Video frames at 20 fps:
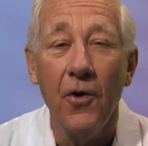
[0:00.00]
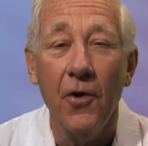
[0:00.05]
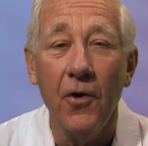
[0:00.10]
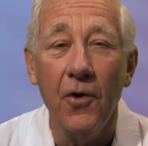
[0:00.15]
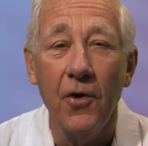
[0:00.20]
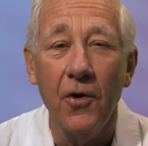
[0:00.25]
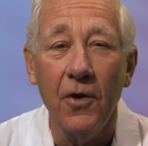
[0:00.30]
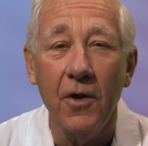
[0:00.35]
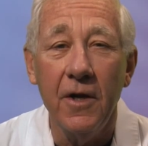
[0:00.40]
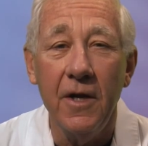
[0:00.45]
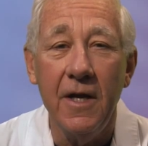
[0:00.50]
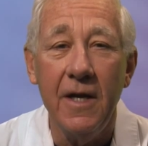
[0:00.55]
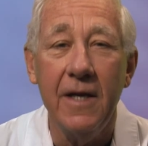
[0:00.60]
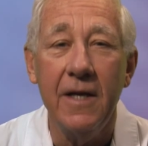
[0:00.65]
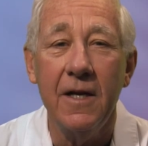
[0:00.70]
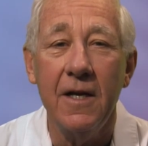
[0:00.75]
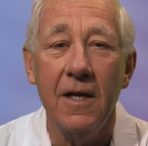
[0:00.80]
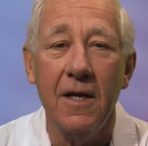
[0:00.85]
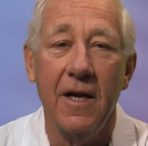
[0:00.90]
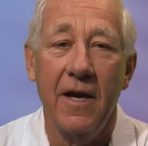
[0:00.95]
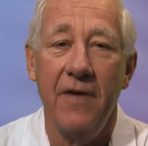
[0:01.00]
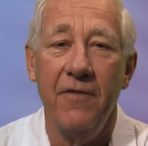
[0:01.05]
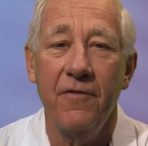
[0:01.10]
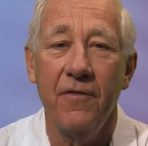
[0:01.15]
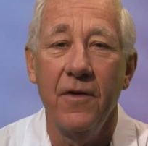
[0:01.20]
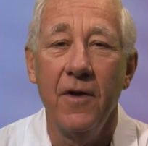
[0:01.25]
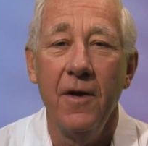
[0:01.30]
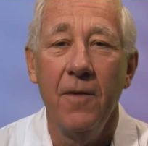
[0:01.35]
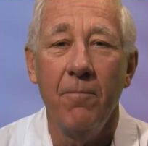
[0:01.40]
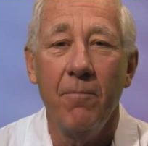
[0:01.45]
early in
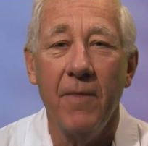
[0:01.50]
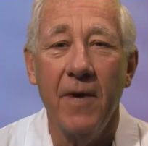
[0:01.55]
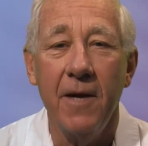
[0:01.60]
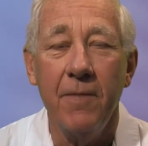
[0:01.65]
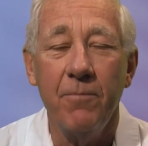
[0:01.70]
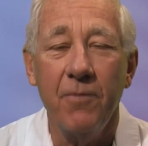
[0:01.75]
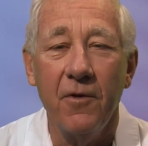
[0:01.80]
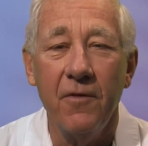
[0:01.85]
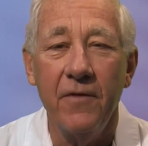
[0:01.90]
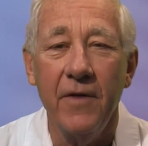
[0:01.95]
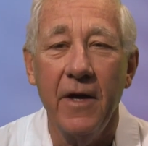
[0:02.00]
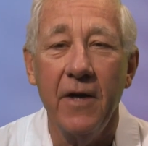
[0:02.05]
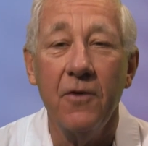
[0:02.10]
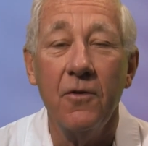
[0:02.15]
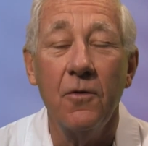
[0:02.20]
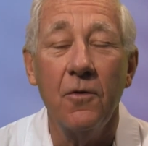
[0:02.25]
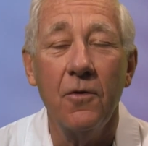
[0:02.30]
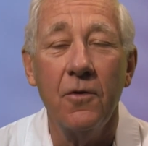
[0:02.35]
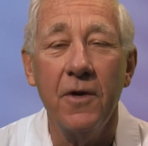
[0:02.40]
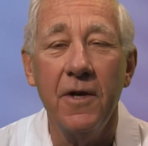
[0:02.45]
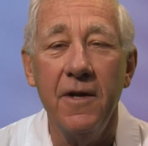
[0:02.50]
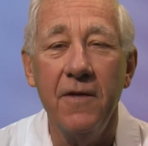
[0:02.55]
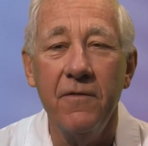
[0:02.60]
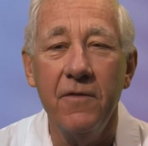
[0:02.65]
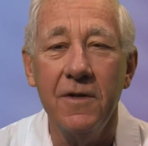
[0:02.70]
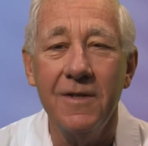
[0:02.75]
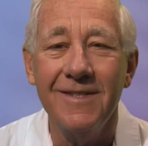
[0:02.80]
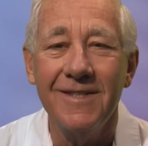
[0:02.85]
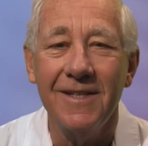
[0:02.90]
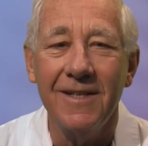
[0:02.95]
life might prevent or
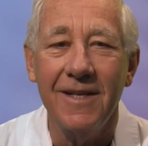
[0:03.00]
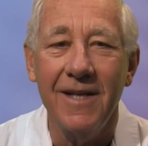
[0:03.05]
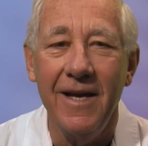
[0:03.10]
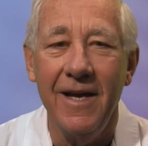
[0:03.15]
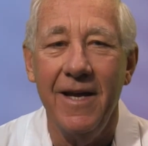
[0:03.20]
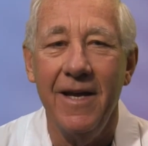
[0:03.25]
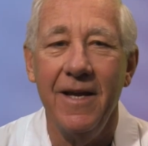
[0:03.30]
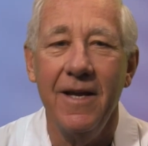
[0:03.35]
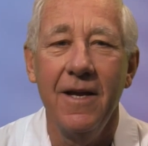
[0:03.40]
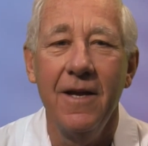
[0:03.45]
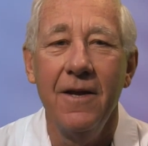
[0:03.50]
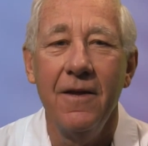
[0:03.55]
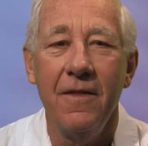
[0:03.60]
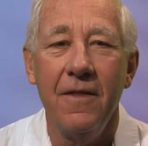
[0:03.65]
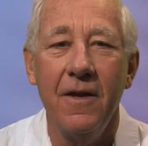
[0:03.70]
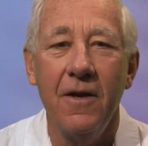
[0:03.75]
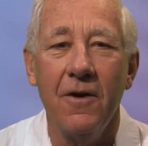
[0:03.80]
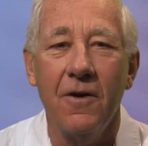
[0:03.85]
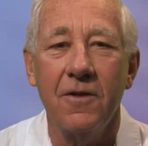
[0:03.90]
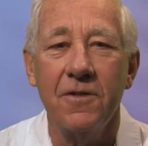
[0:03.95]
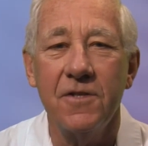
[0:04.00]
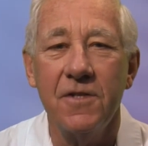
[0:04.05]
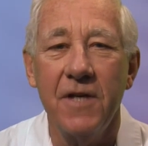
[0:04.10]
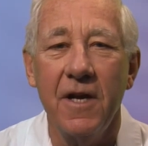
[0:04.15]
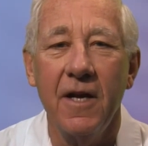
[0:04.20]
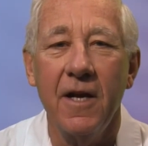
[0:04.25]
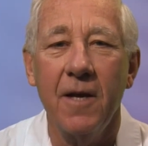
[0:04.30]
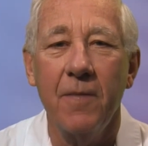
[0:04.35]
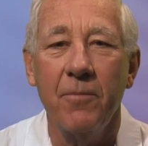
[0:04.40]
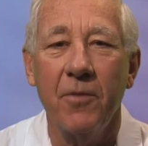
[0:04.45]
even delay the
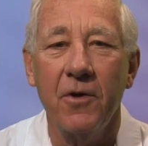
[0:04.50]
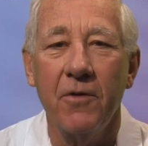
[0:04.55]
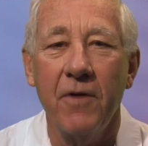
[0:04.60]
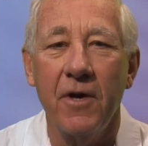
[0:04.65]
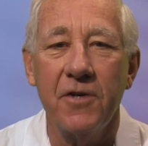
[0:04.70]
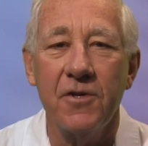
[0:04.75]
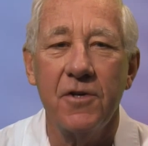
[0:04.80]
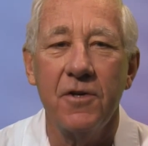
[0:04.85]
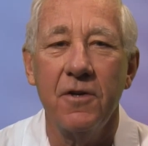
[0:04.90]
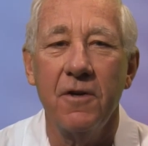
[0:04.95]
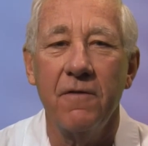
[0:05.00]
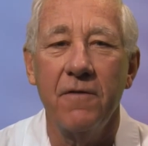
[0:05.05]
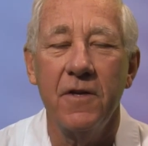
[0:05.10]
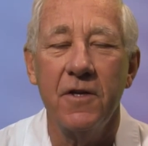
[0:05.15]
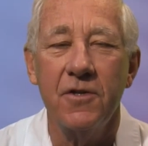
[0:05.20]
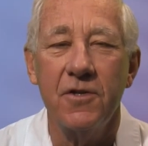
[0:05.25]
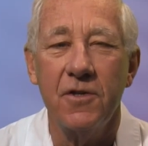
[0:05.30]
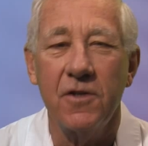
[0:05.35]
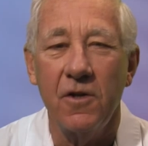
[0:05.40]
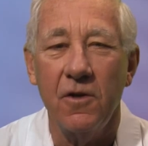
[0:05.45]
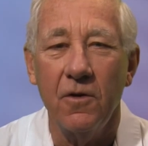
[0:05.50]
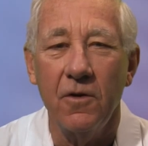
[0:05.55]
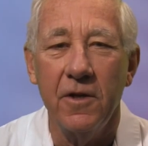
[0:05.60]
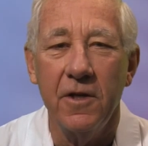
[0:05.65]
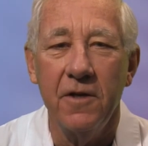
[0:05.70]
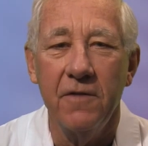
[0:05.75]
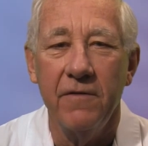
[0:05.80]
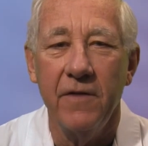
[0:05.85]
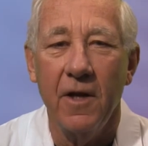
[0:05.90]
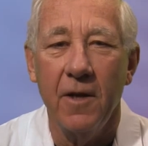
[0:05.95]
onset and progression of this
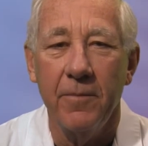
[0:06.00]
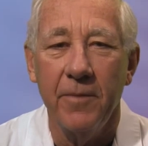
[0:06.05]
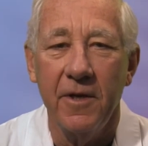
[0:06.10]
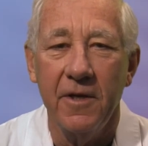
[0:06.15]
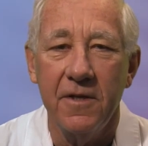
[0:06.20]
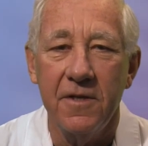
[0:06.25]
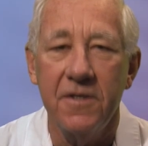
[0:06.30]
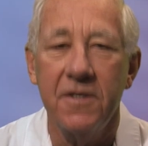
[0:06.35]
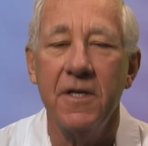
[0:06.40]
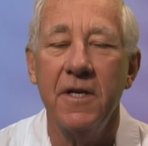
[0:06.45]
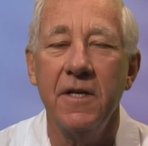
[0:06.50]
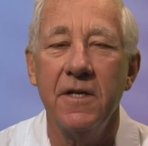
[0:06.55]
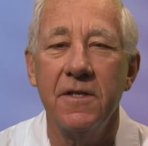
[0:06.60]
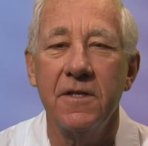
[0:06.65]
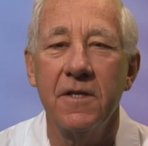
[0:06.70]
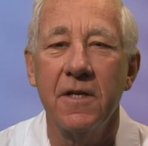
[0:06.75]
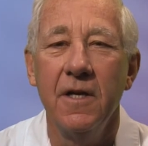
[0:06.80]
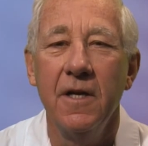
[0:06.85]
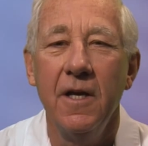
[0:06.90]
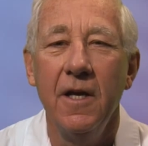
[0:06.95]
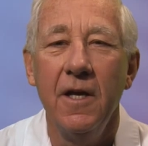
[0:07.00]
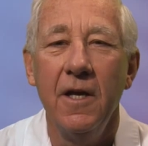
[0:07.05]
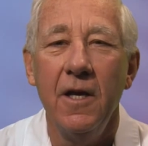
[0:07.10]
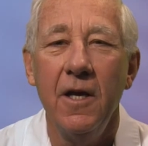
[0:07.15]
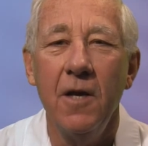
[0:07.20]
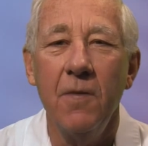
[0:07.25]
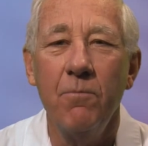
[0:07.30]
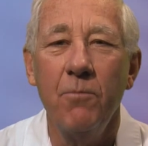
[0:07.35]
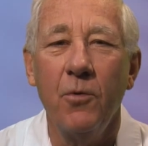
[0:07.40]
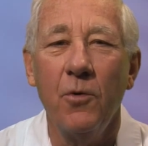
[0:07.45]
slowly developing disease.
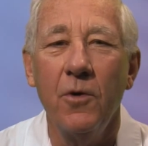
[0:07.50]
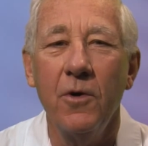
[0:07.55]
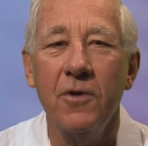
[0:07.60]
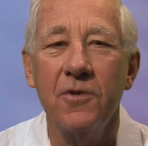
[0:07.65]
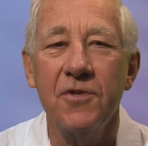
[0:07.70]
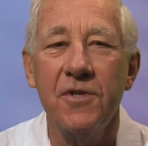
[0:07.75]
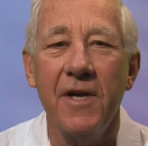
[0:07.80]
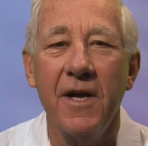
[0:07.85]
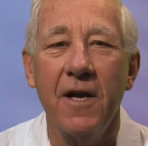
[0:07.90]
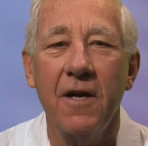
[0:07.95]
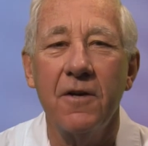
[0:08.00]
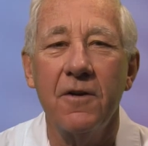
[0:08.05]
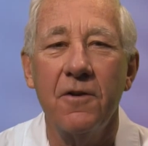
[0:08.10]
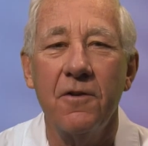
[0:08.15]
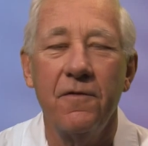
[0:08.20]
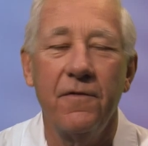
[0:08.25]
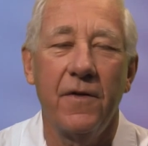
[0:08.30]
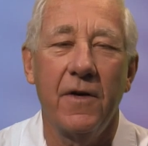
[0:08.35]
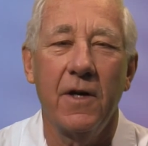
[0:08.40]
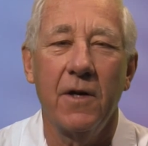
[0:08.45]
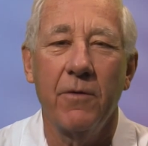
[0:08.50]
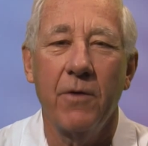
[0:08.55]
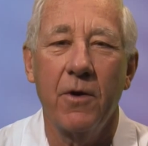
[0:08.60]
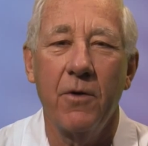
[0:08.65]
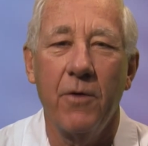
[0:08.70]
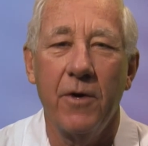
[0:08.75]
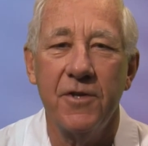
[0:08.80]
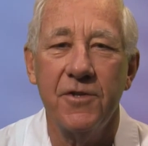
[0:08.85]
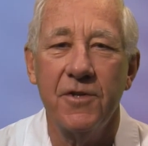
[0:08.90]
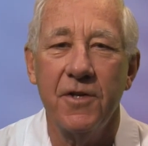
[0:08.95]
It boils down to the
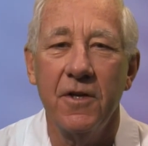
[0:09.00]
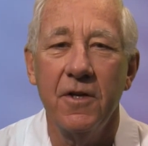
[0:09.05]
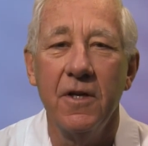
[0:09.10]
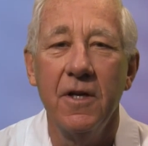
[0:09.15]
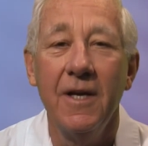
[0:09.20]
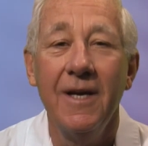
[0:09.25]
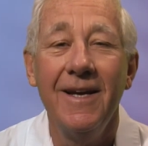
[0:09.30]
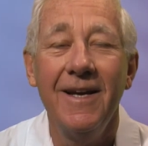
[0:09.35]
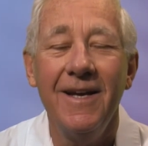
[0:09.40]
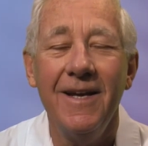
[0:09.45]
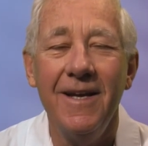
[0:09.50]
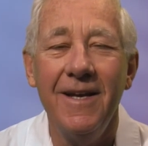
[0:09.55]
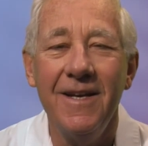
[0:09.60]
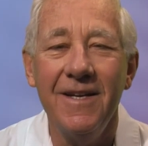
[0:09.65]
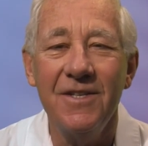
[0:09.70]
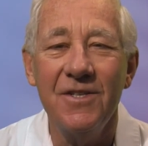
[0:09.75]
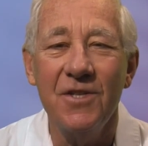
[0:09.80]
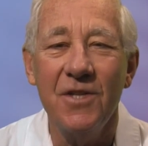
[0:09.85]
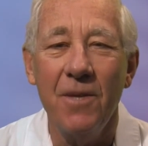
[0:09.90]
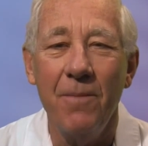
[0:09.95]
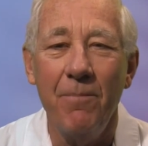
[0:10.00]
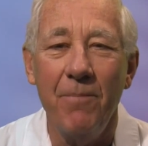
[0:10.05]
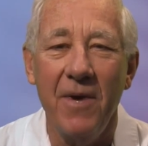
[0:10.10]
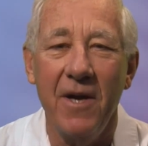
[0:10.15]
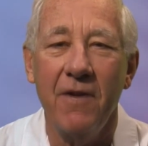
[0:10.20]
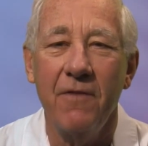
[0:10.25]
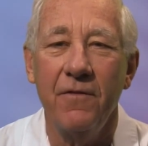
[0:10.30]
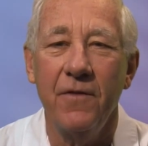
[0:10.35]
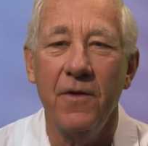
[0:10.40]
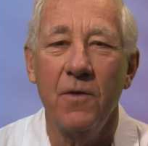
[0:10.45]
following question: is the
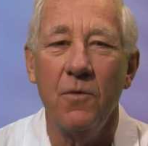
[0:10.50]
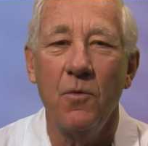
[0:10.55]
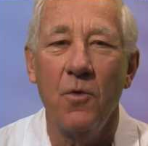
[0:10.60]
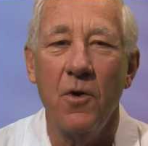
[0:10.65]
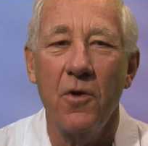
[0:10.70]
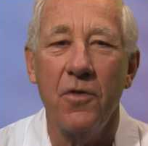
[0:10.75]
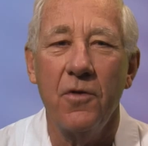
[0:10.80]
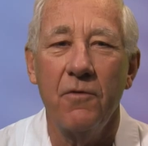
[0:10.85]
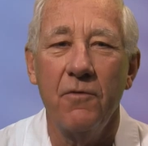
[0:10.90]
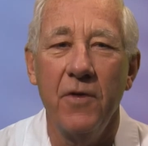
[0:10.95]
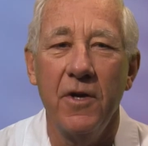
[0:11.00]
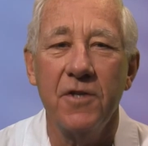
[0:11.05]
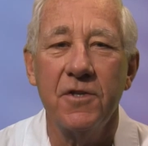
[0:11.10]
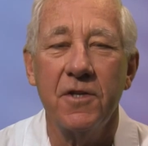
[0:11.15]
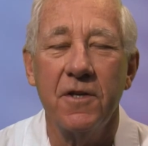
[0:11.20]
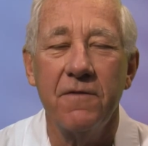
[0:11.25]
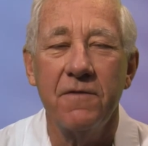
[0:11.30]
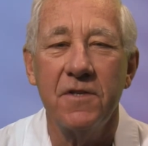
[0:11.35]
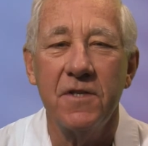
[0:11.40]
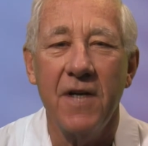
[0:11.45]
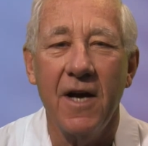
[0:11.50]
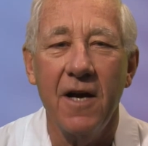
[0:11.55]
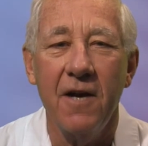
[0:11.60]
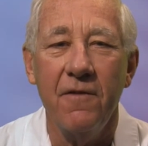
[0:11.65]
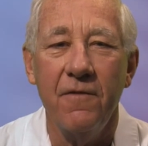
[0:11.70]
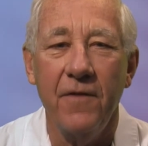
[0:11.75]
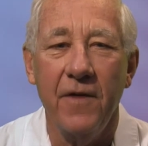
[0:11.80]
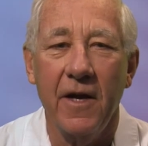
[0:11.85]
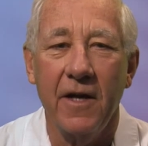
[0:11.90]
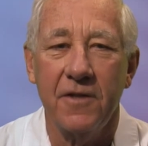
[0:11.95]
benefit worth the risk of side
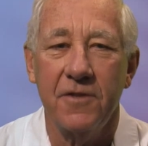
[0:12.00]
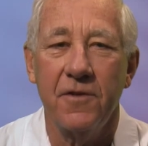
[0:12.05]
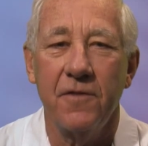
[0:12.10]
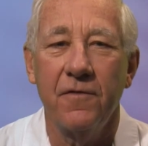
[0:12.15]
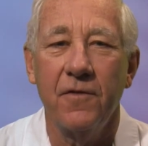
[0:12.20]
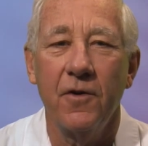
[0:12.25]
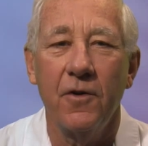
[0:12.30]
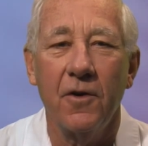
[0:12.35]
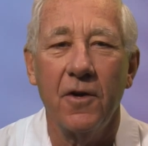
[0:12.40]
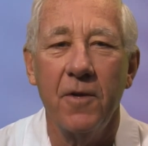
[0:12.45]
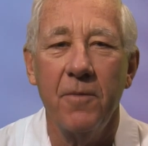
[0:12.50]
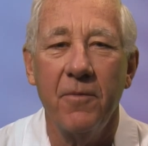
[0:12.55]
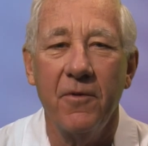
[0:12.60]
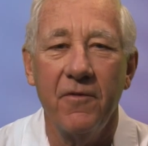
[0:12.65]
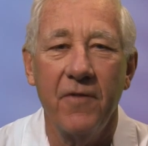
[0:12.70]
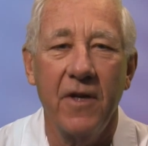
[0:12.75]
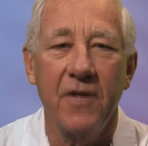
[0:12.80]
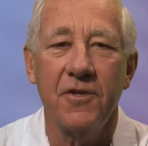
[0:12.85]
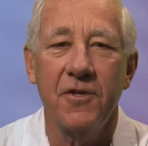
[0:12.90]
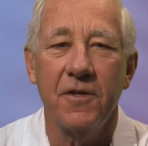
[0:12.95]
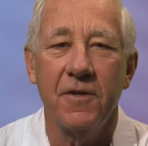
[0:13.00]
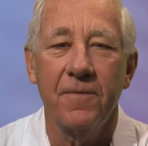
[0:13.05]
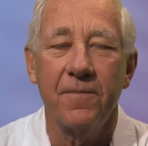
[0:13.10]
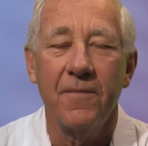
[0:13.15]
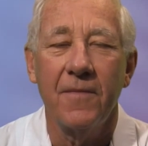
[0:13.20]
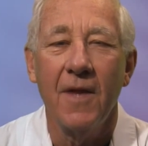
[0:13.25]
effects of early prevention?